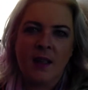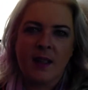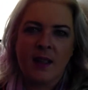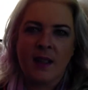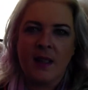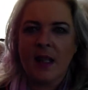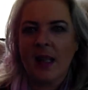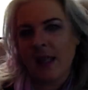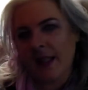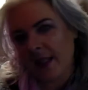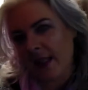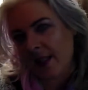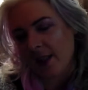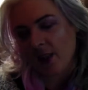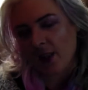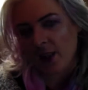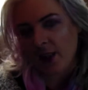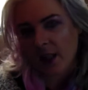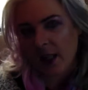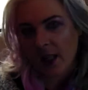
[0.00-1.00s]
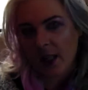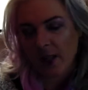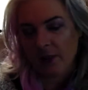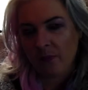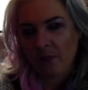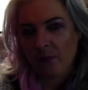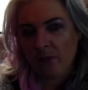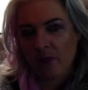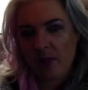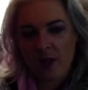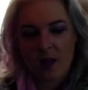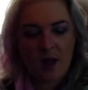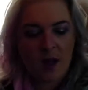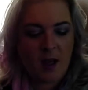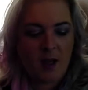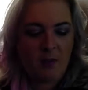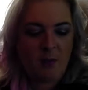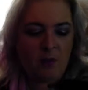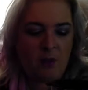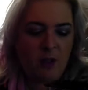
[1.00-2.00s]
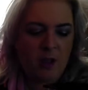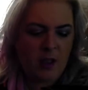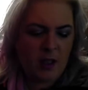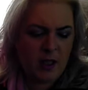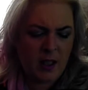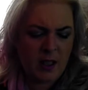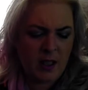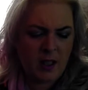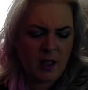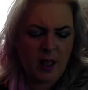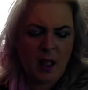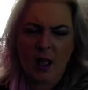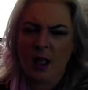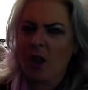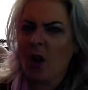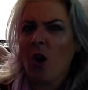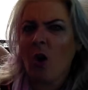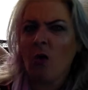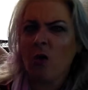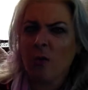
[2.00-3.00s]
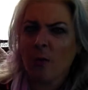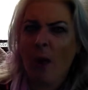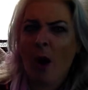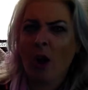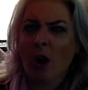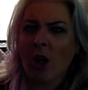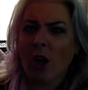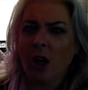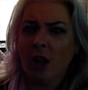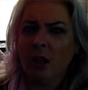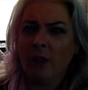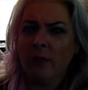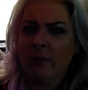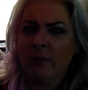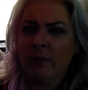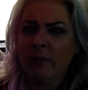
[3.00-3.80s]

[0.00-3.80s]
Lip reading: It's lazy Sunday. I'm drinking a cold mocha.